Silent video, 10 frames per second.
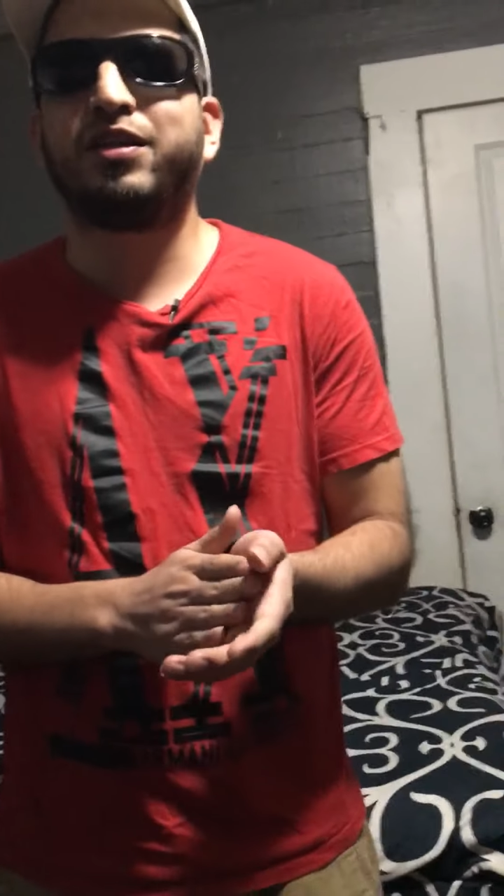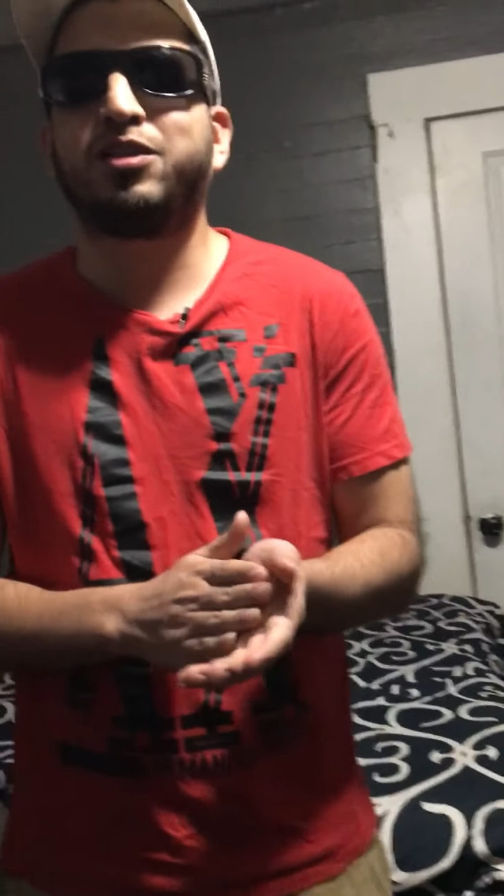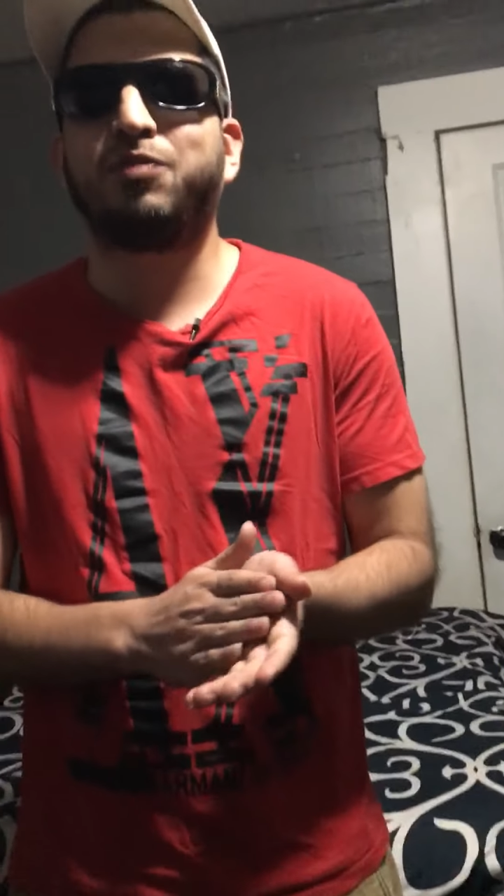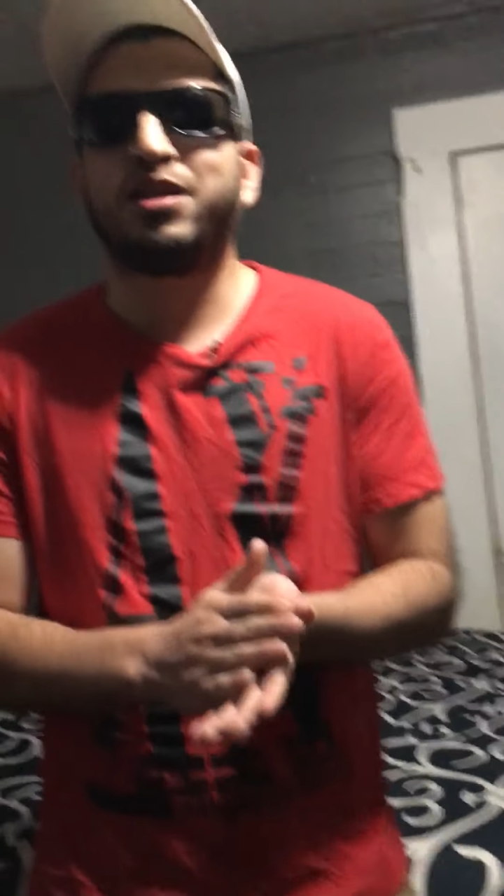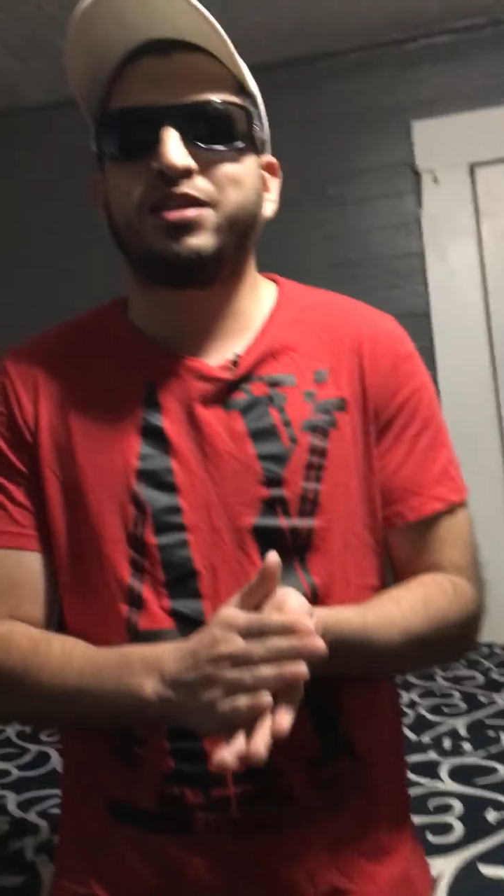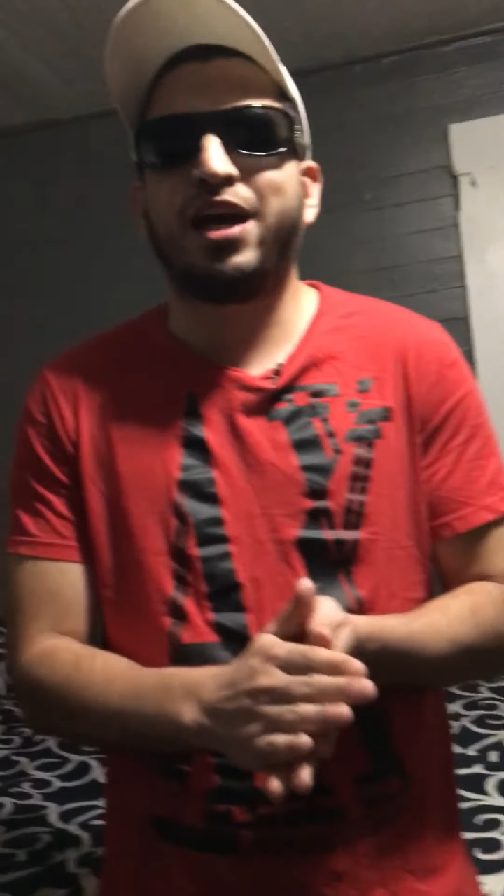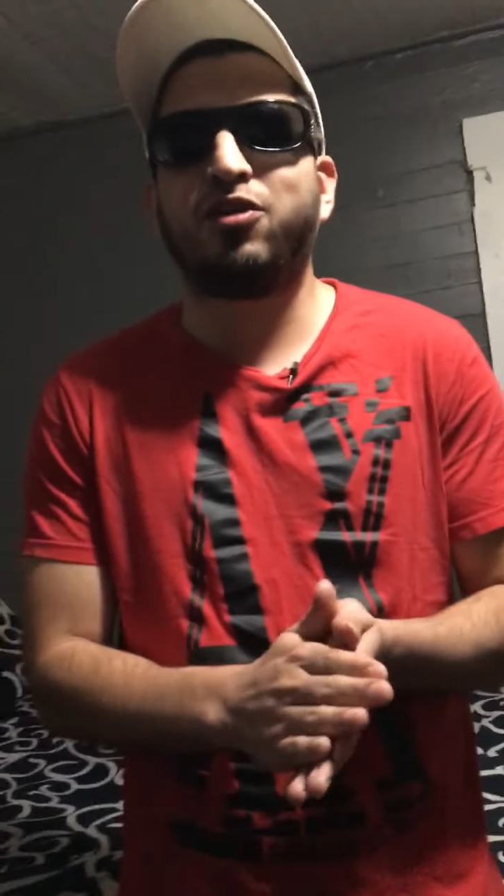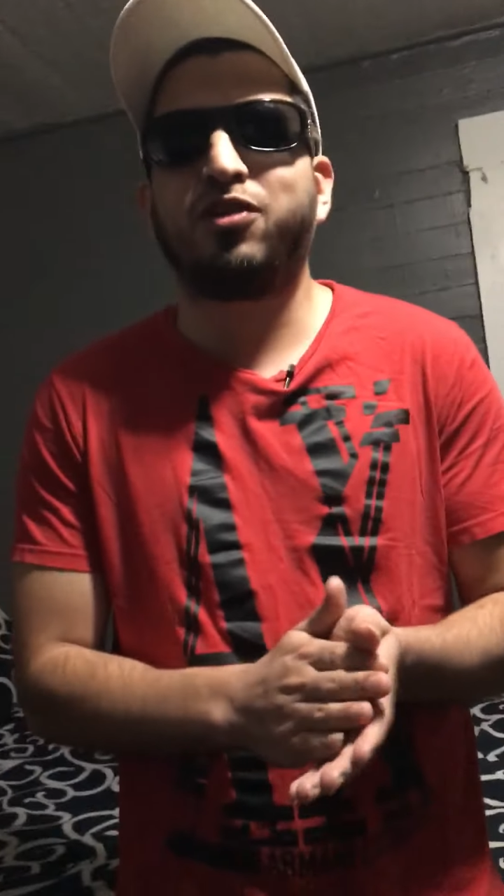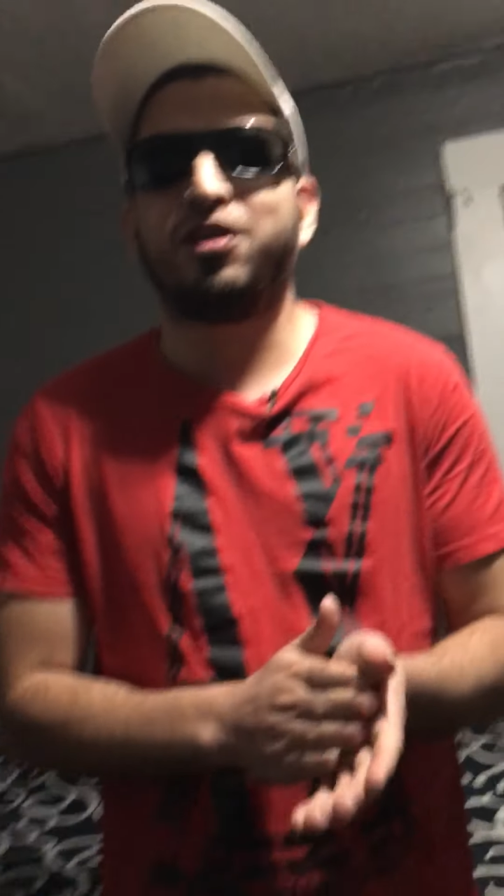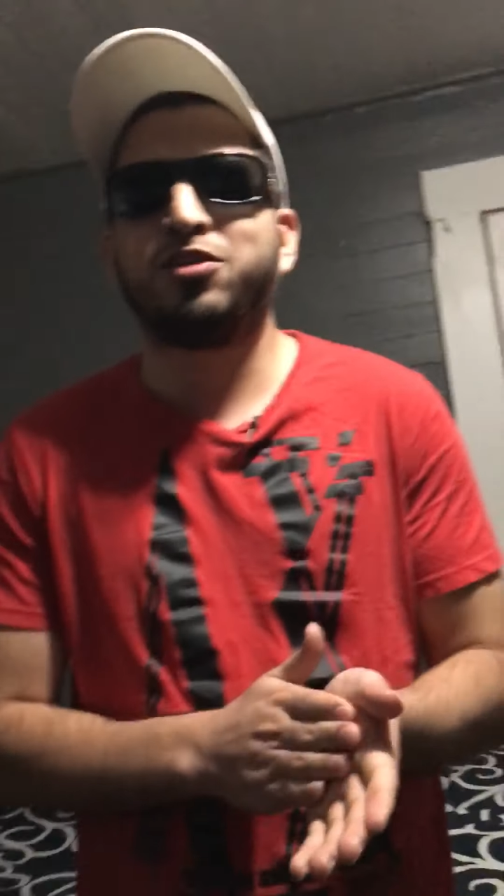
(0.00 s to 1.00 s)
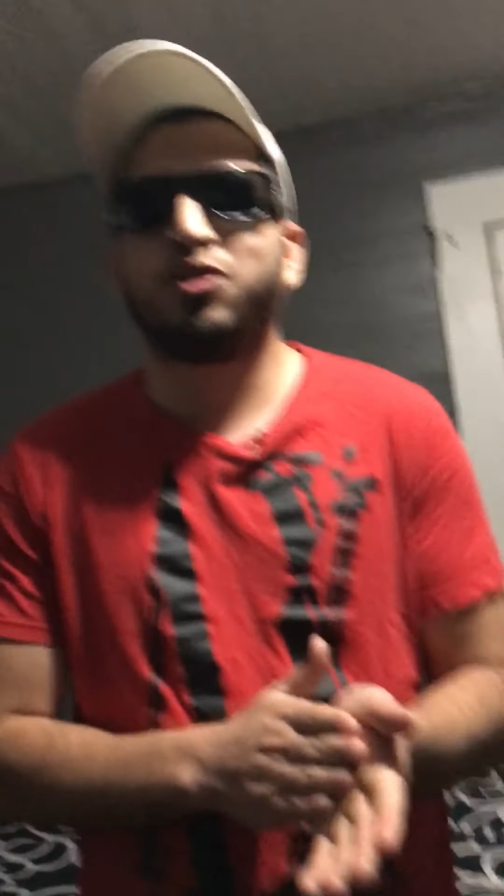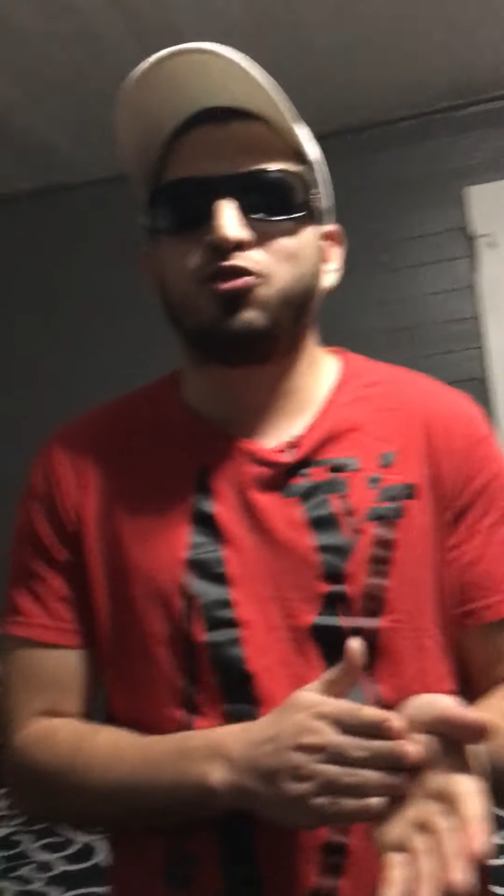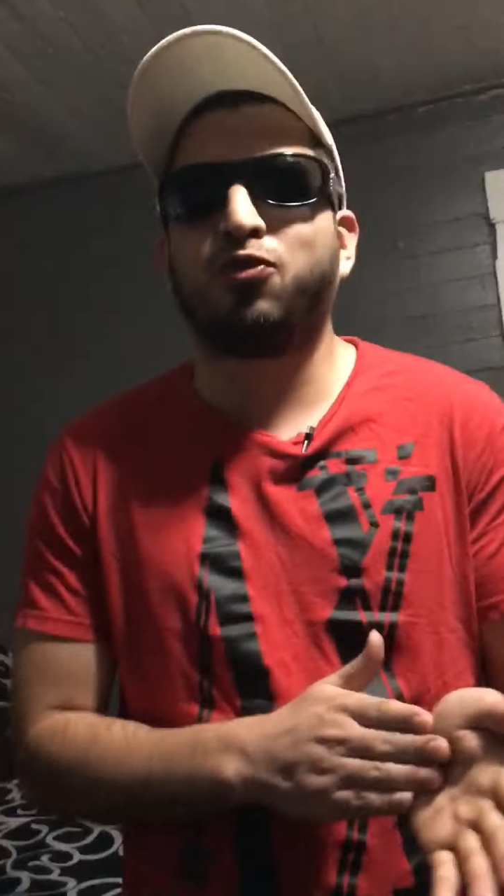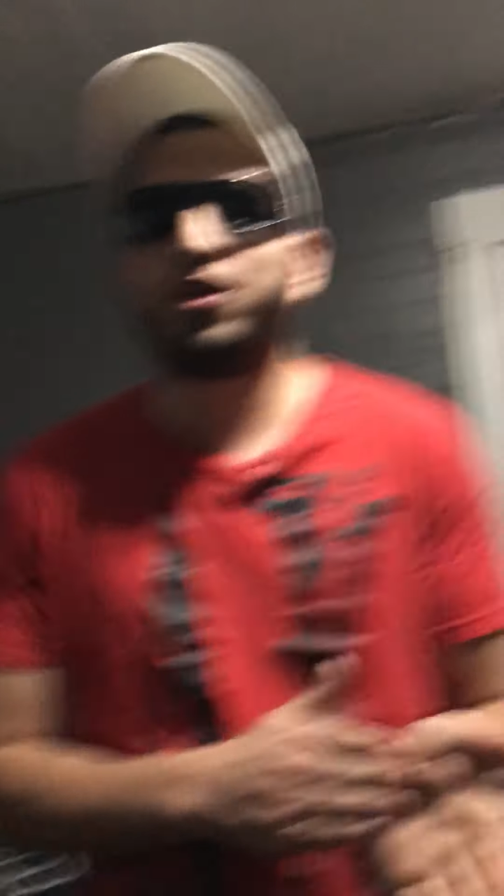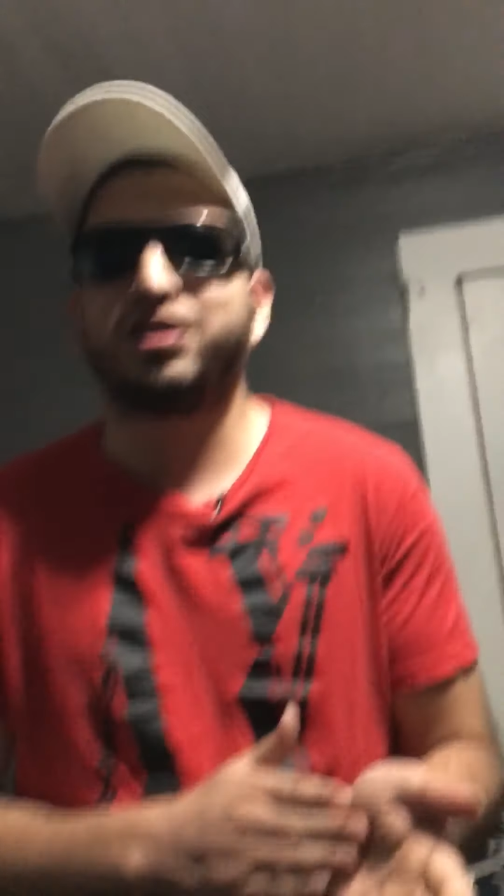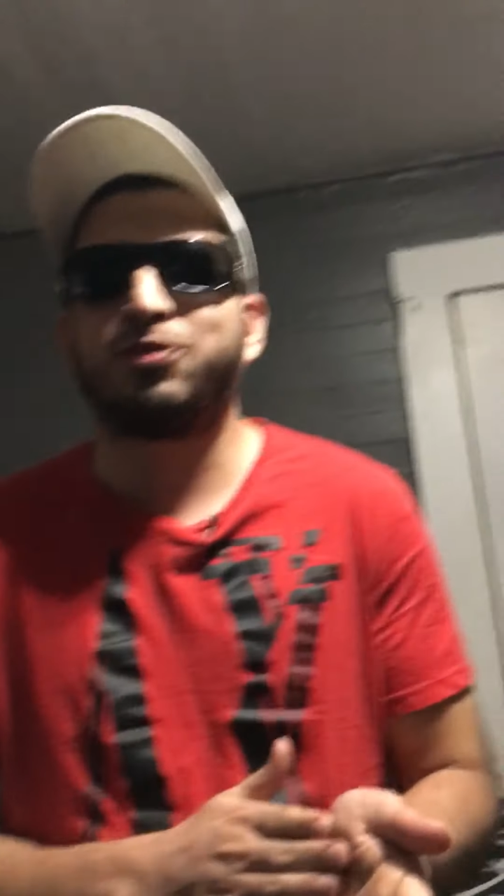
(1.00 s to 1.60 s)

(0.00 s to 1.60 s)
this is my channel, Dionicio Torres.